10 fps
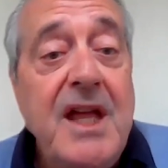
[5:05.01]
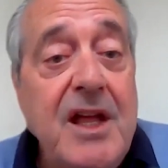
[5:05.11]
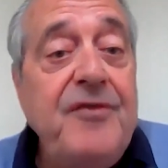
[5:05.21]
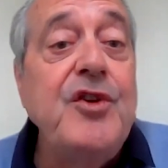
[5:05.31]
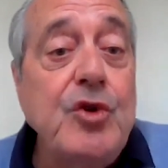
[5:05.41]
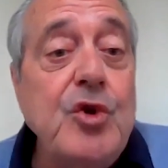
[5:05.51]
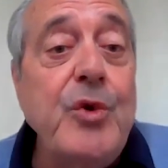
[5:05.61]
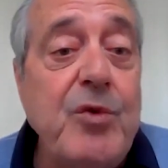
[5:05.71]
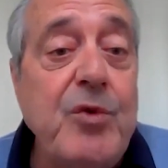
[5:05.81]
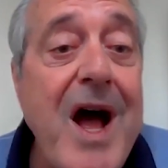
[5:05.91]
if you
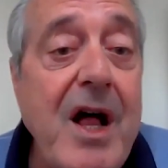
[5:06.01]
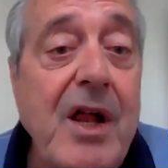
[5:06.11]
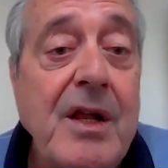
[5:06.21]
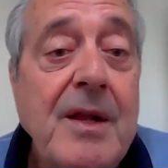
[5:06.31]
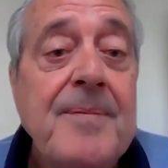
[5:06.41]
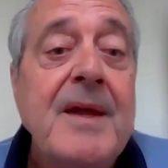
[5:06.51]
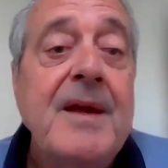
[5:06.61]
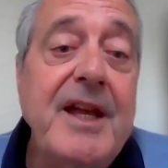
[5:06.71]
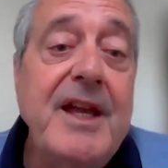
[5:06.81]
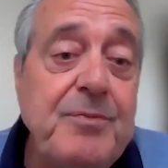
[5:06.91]
do it well,
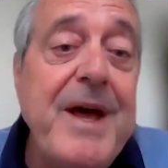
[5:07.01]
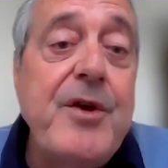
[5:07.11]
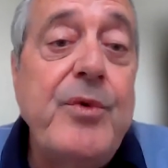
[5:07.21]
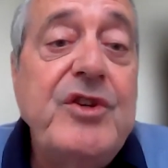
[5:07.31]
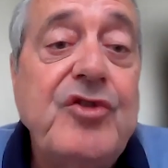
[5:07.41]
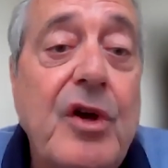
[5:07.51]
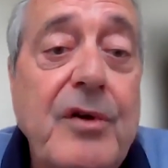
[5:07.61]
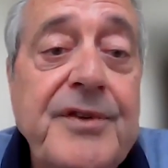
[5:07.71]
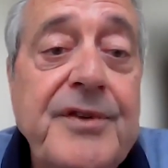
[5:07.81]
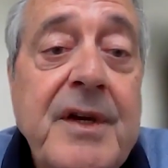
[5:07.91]
is better
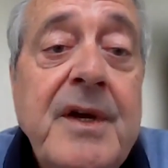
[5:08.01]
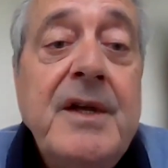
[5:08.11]
resolved.